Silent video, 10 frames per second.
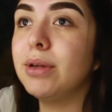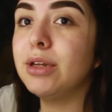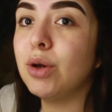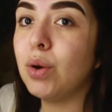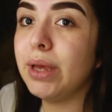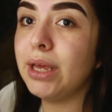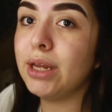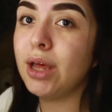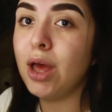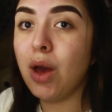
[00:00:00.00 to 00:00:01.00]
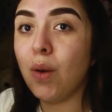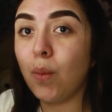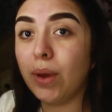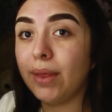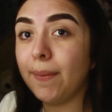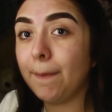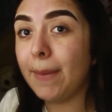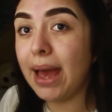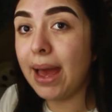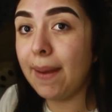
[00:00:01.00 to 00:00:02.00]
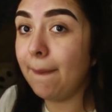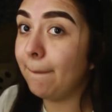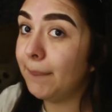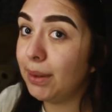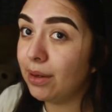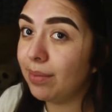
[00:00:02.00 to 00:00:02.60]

going to go in with my beauty